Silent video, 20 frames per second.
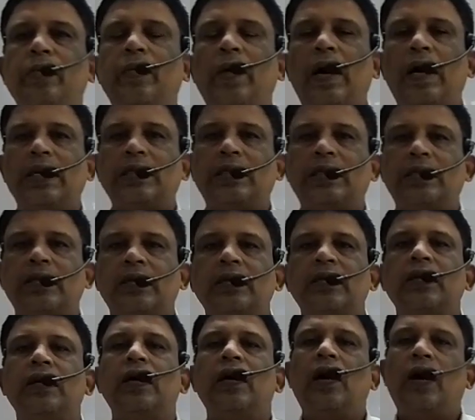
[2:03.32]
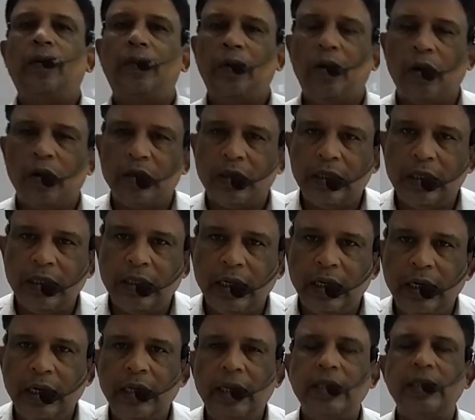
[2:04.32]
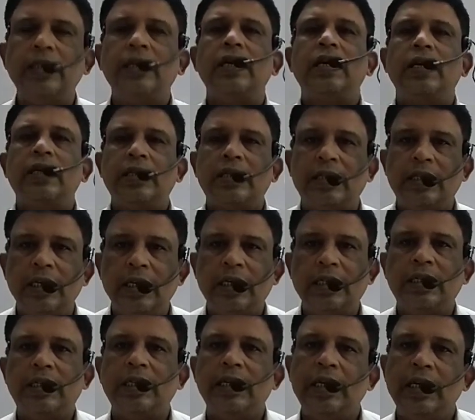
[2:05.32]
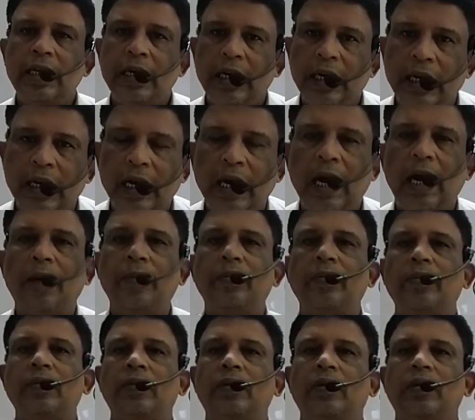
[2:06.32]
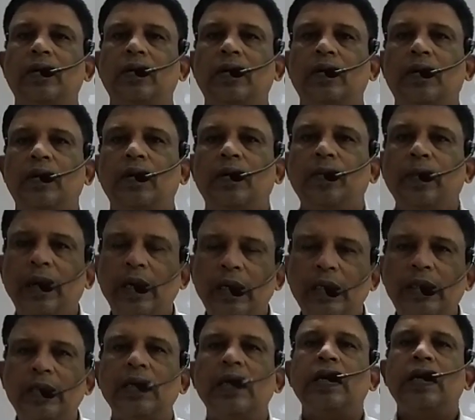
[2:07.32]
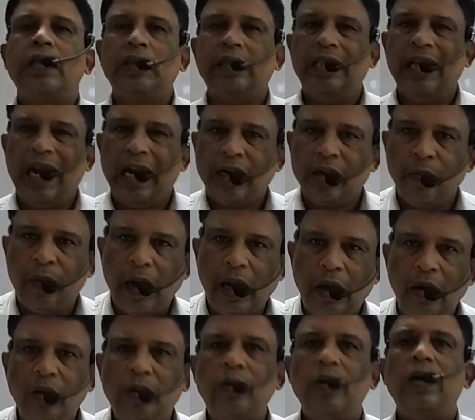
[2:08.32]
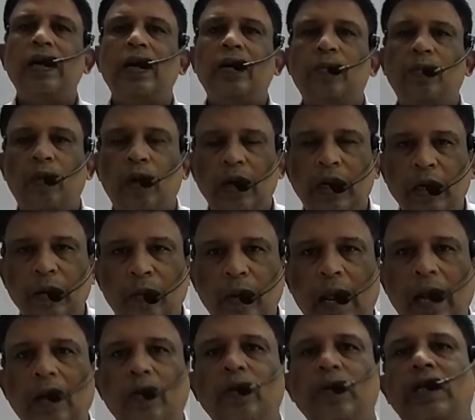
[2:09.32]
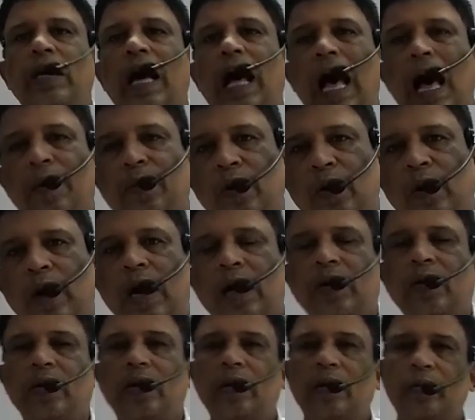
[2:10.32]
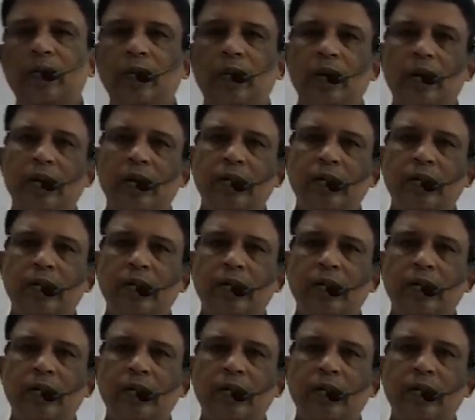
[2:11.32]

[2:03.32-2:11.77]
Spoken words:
mass of oxygen is 16 gram. Means that value multiplied with Avogadro number.